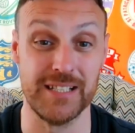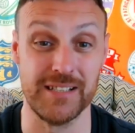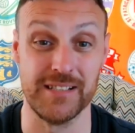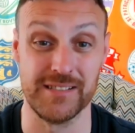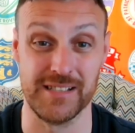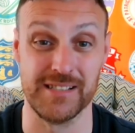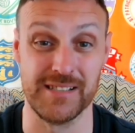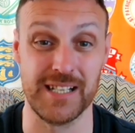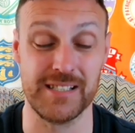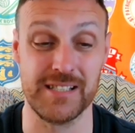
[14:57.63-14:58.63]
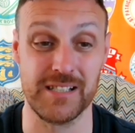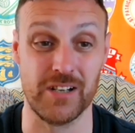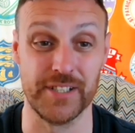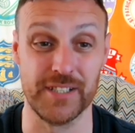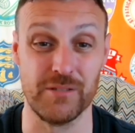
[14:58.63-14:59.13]
Isn't that
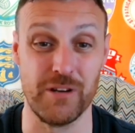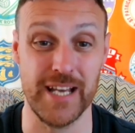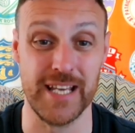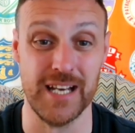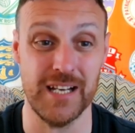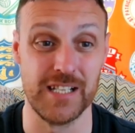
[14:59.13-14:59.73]
kind of the way?